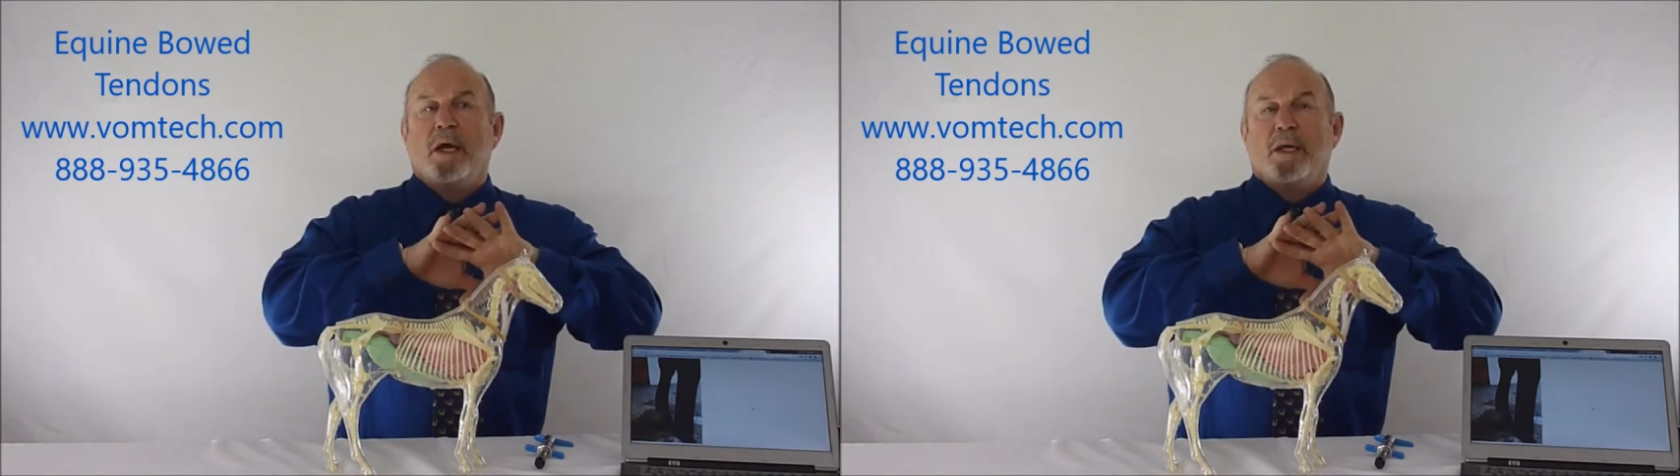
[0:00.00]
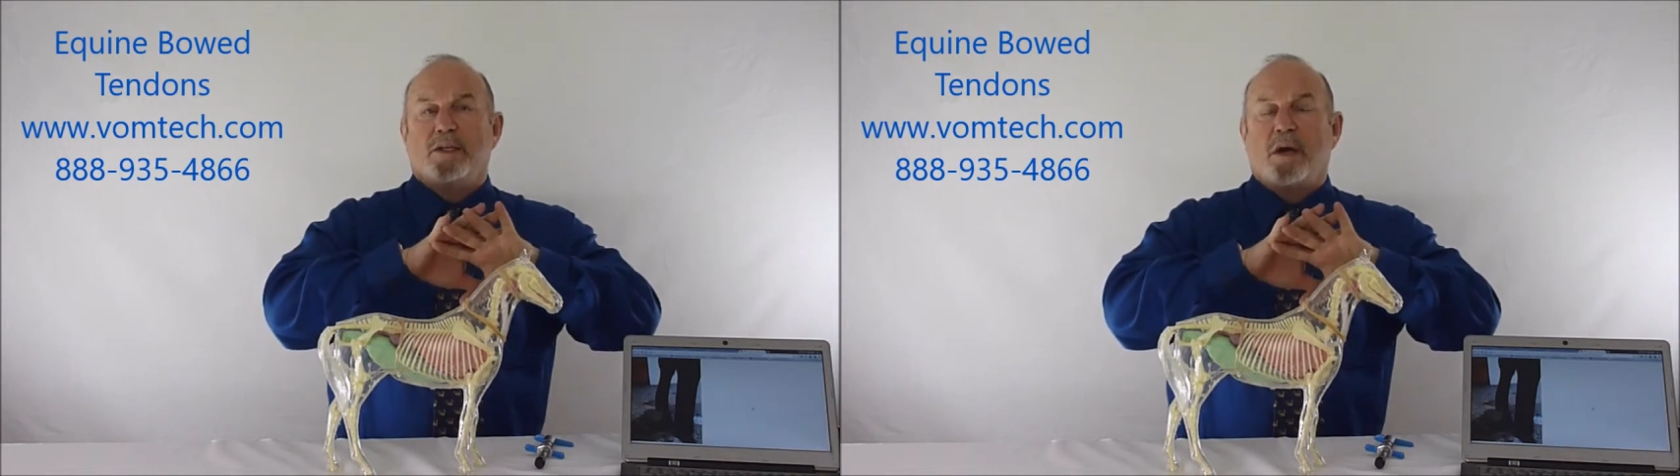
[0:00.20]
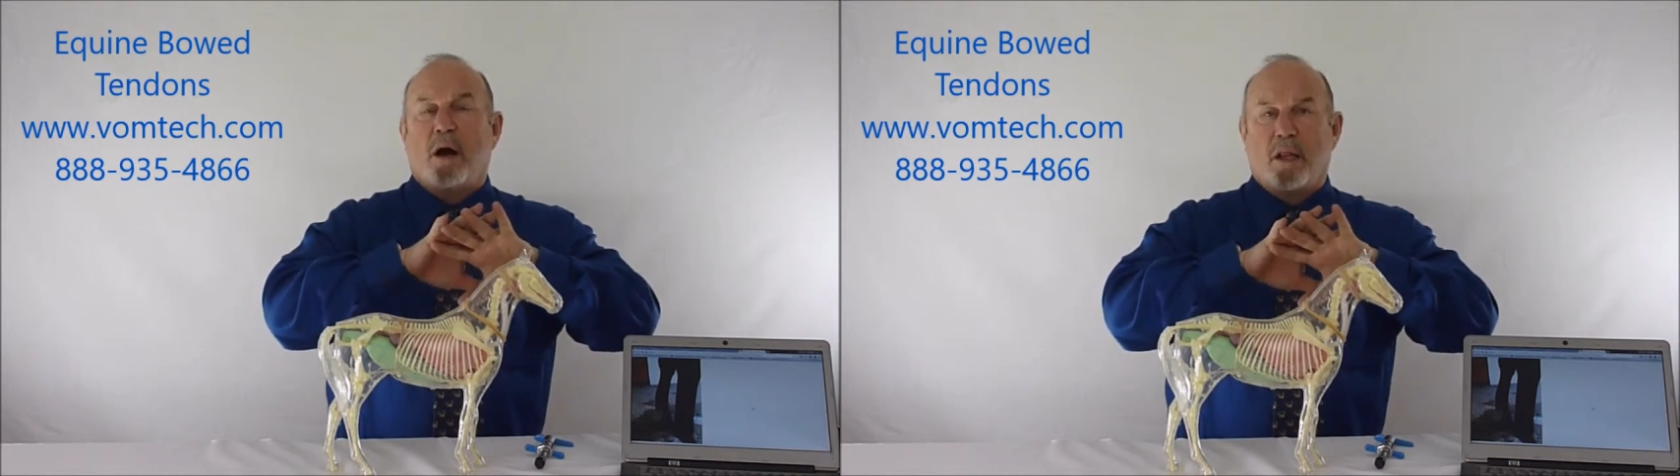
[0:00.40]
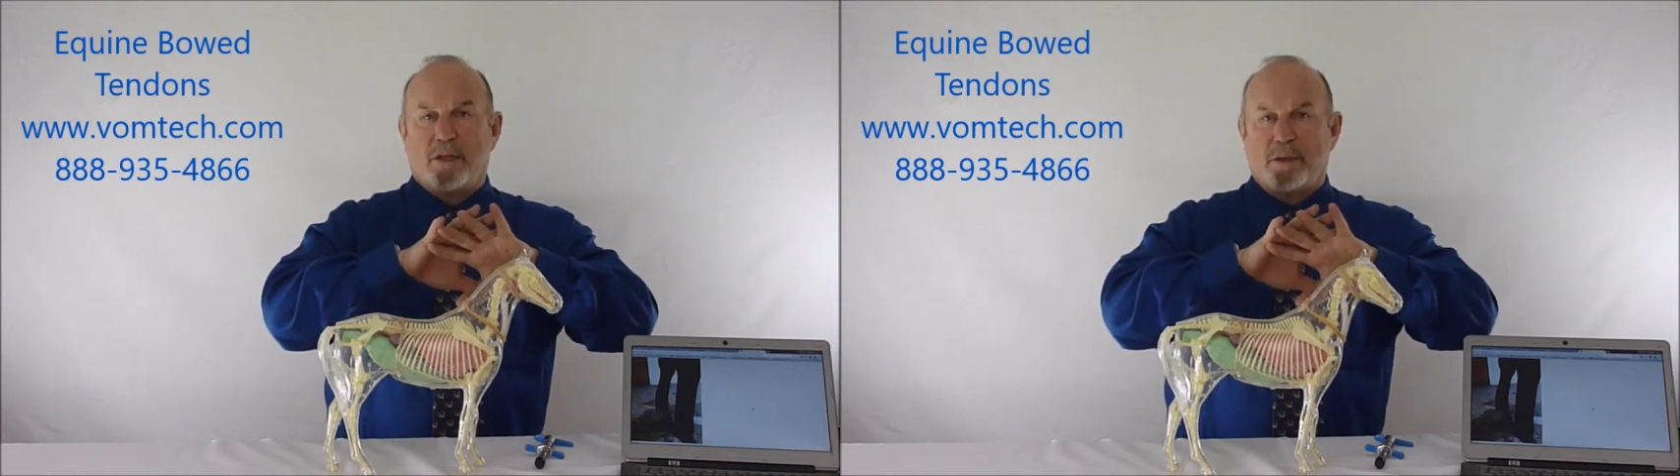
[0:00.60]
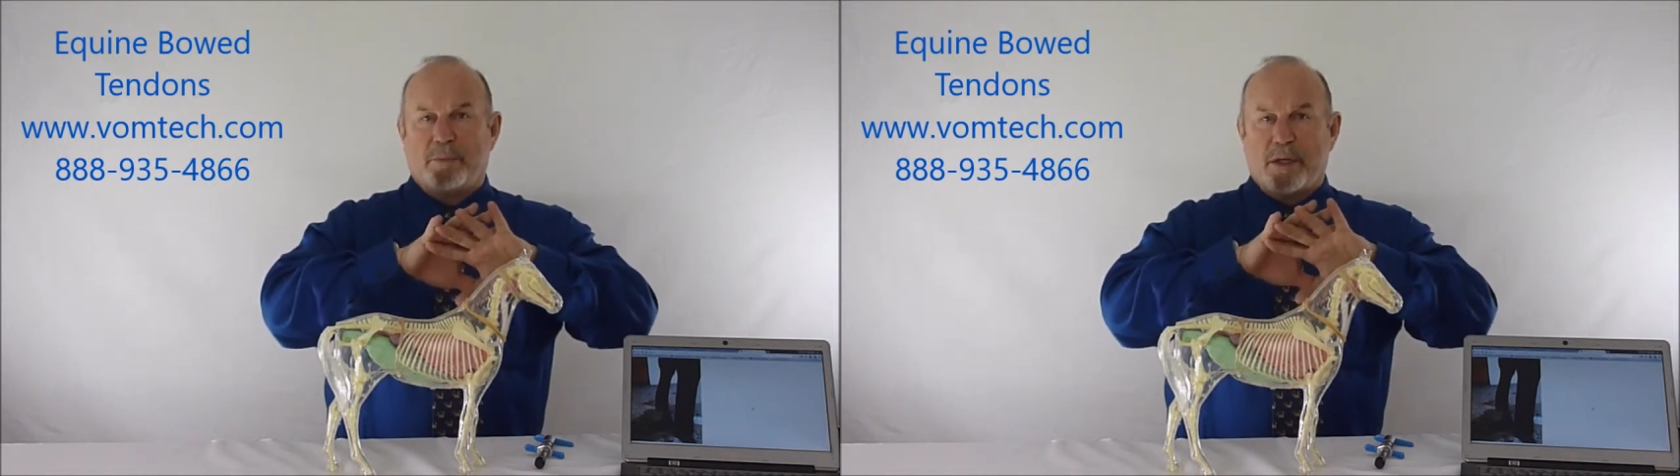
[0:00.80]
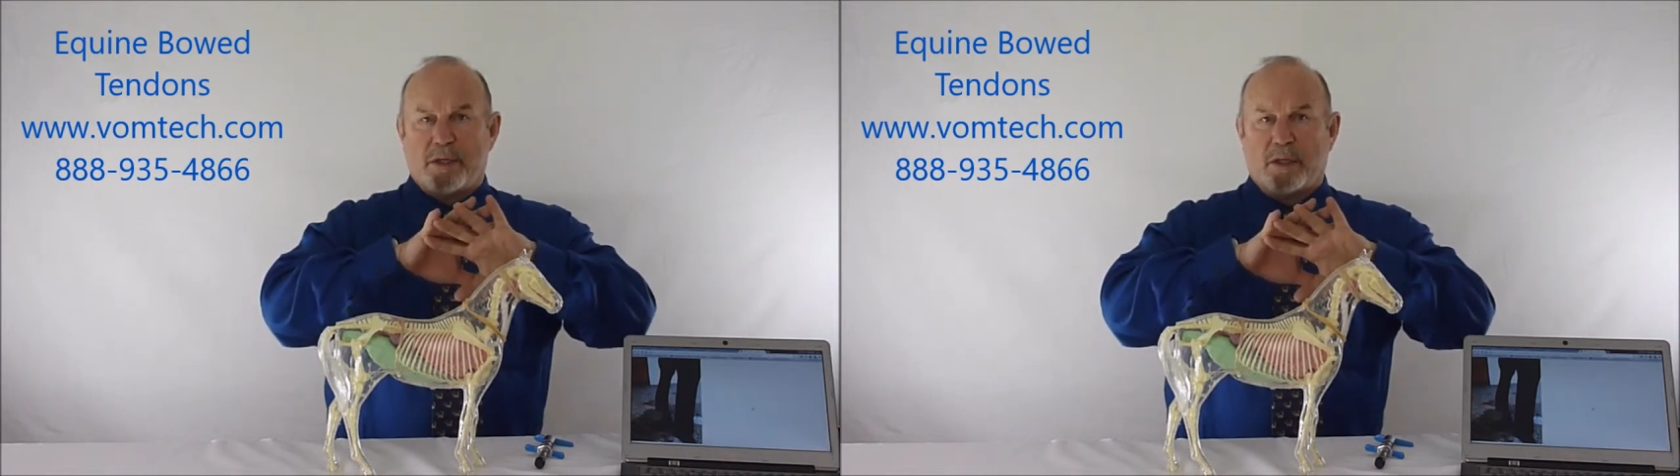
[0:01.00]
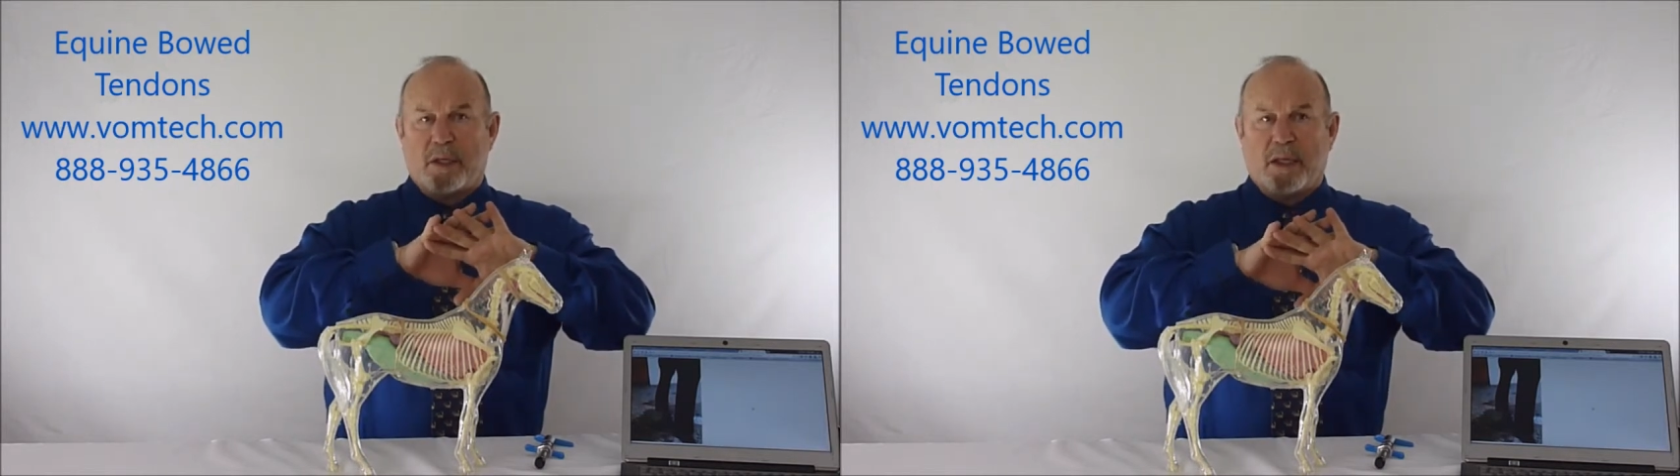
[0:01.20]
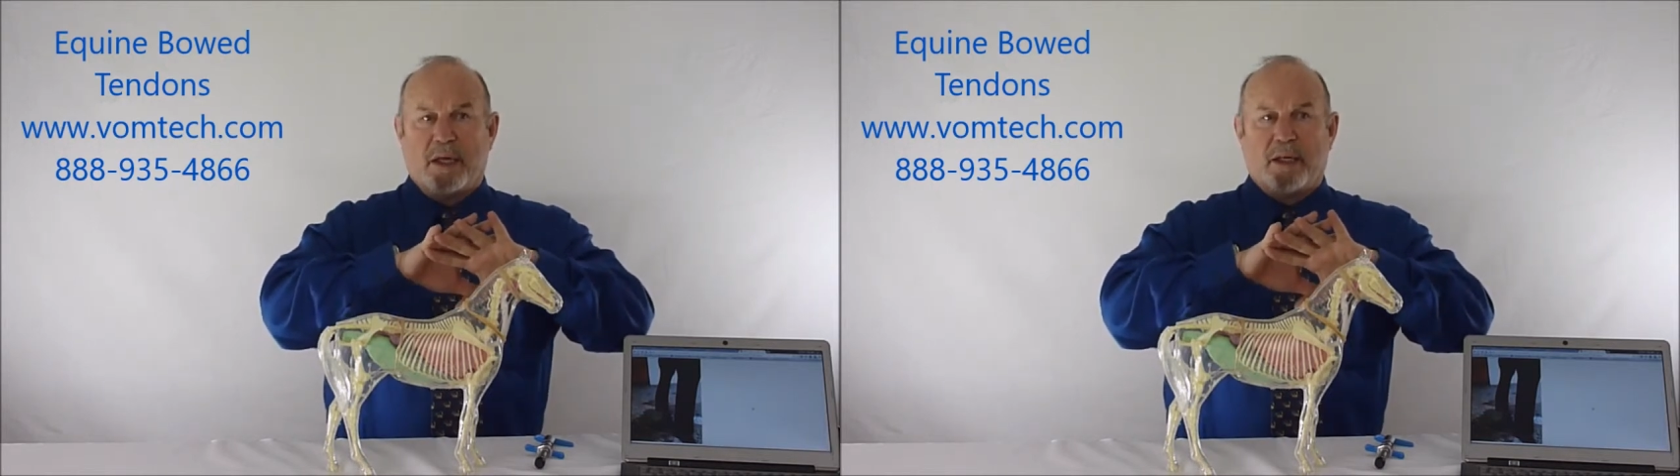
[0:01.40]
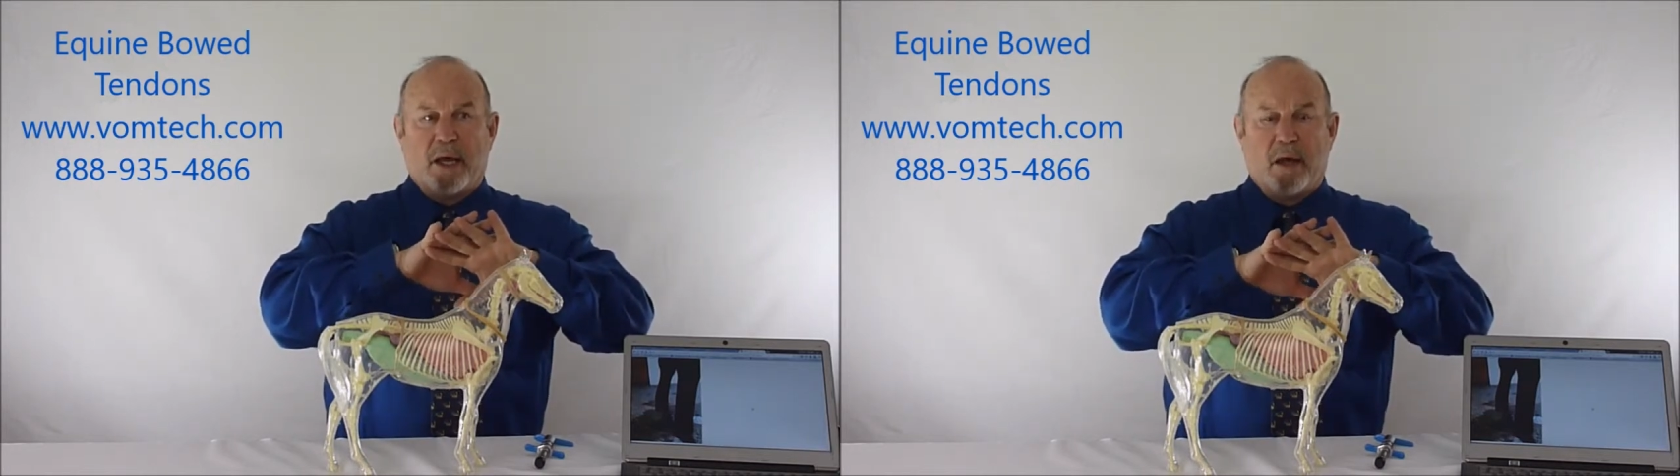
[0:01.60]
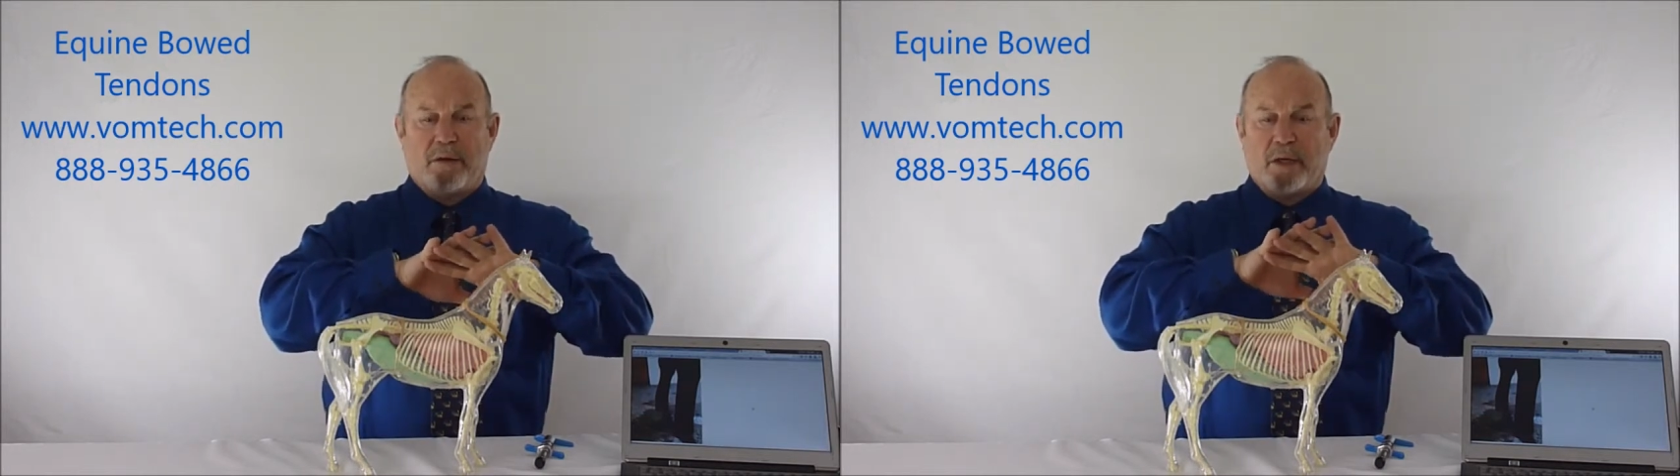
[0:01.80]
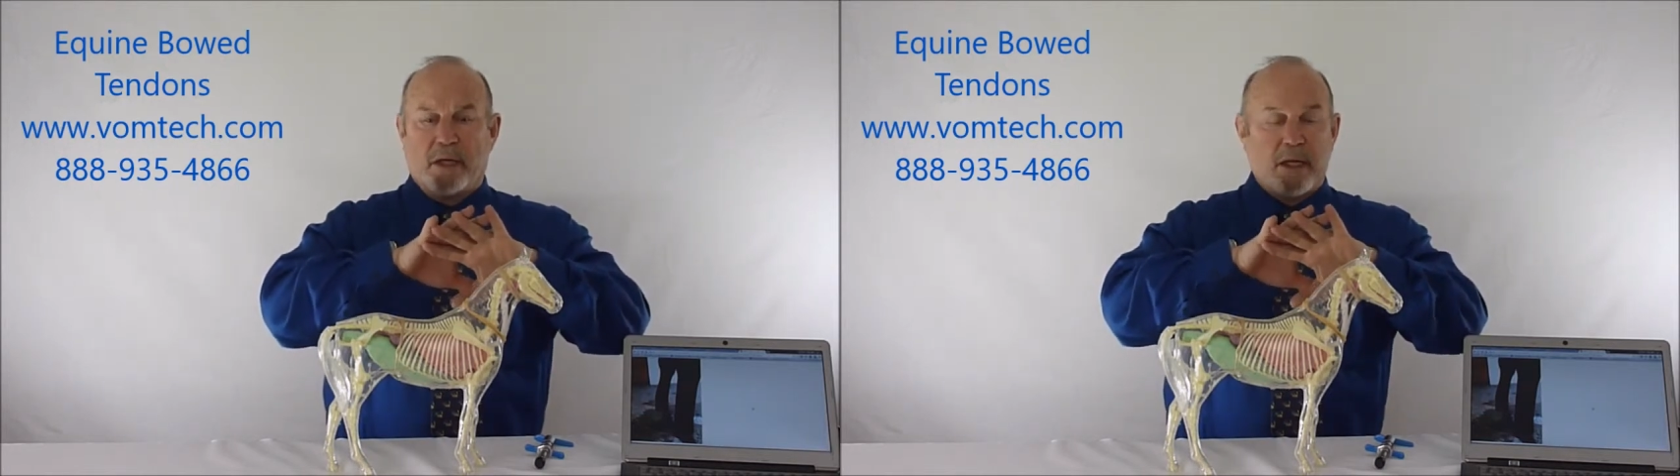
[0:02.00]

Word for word: is collagen basically laid down in an